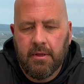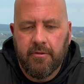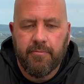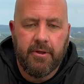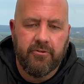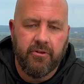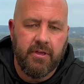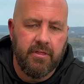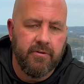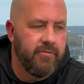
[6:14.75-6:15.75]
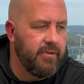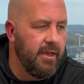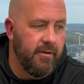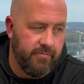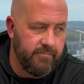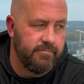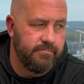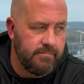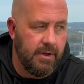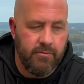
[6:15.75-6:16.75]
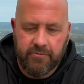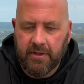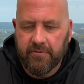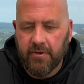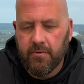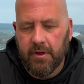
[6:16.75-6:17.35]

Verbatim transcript: Especially this, yeah, I would say so.